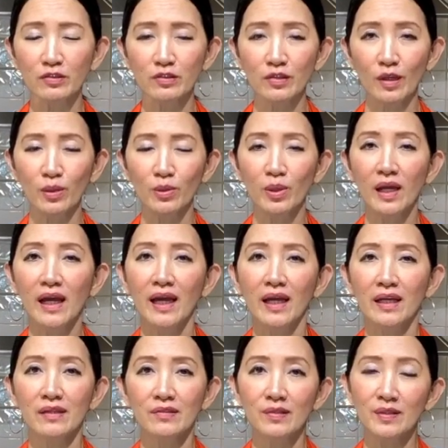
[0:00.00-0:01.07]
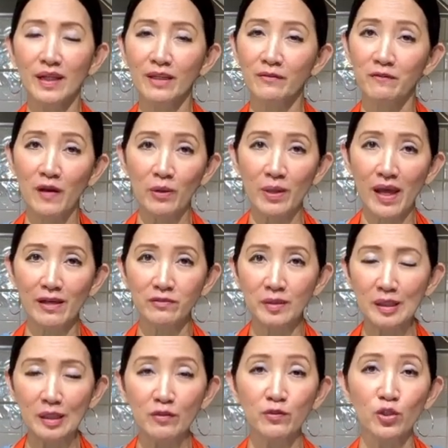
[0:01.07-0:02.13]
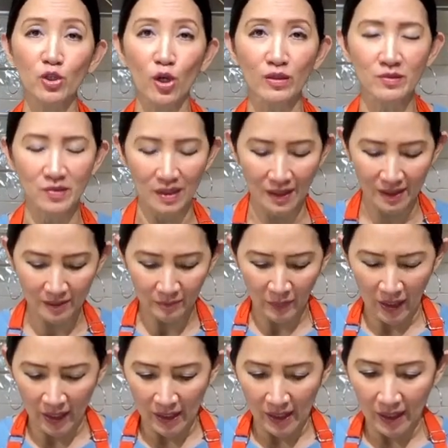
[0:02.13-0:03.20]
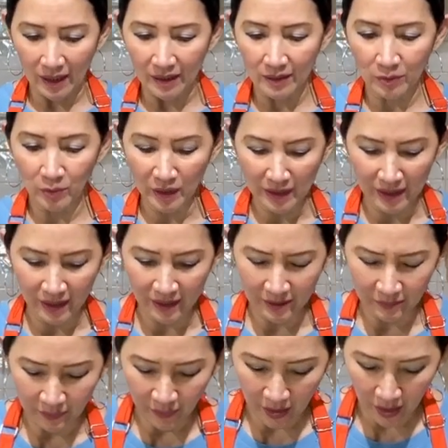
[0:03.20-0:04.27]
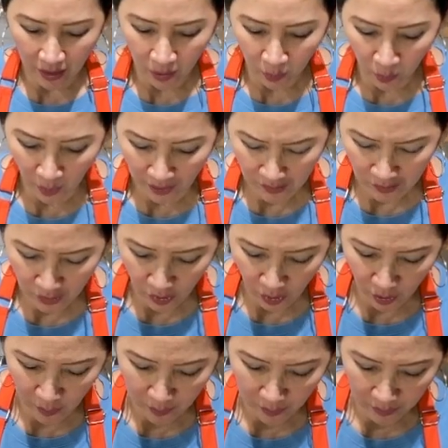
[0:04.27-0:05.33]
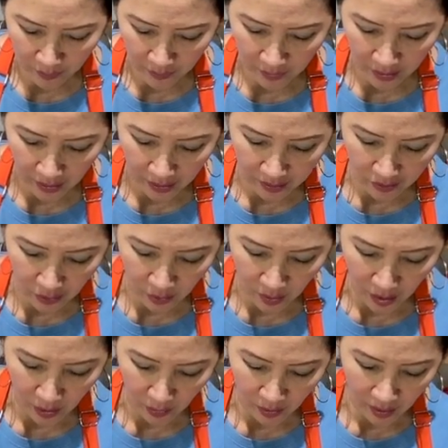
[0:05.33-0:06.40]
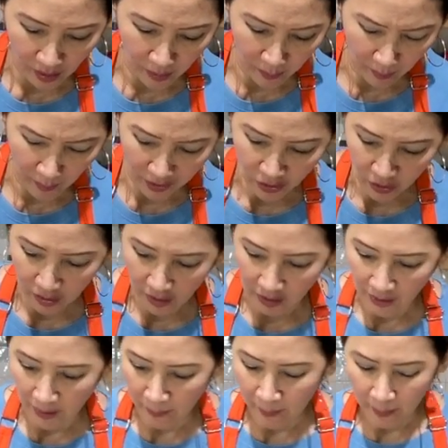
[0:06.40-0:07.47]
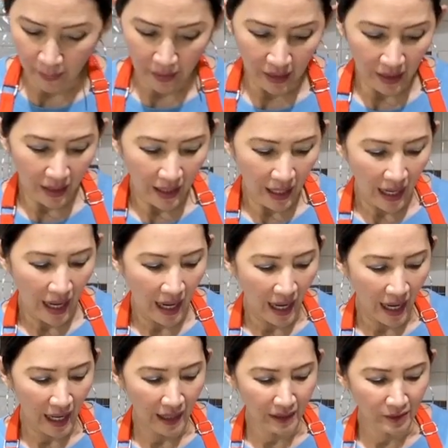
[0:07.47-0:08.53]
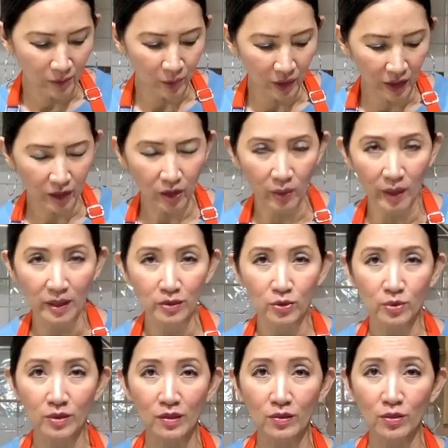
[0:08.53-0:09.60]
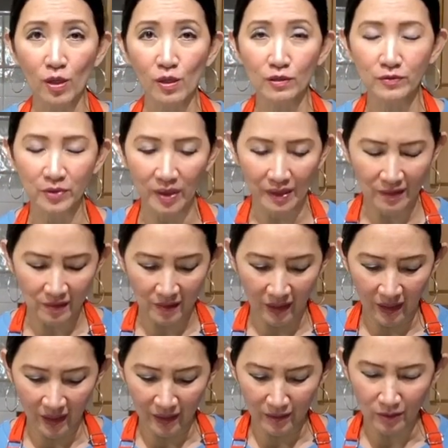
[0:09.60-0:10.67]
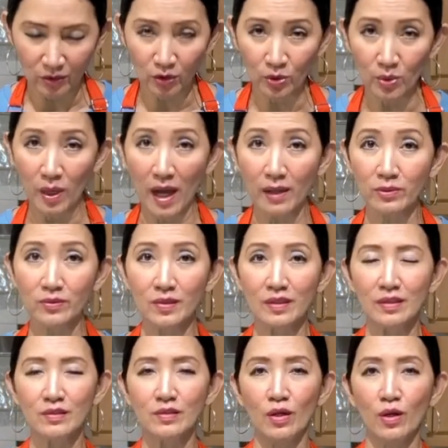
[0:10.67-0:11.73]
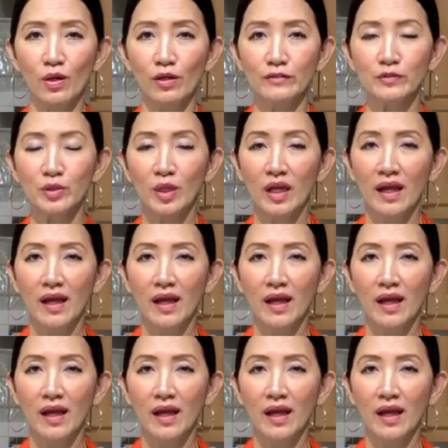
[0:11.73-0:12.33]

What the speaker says: so it is not very heavy if you're costing it. We need 1 scoop into our measuring cup, and we are going to dissolve this in 2 ounces of